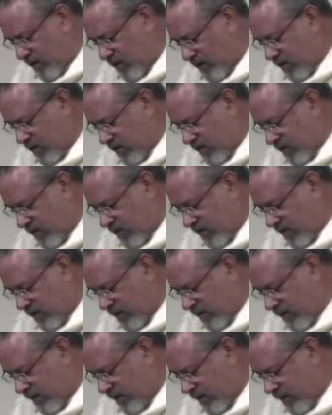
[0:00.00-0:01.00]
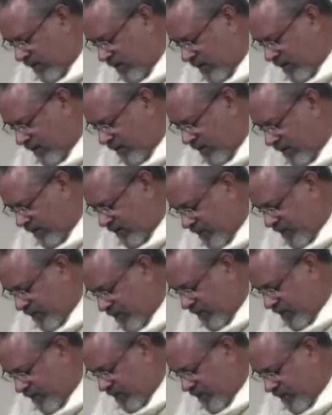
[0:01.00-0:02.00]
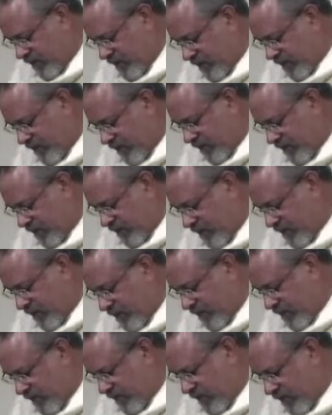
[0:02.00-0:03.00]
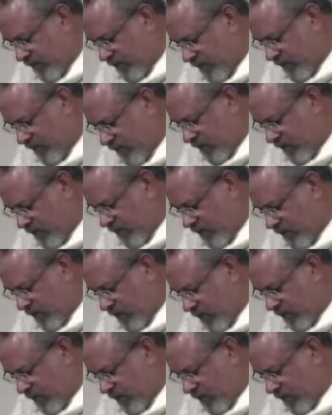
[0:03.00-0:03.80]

(silence)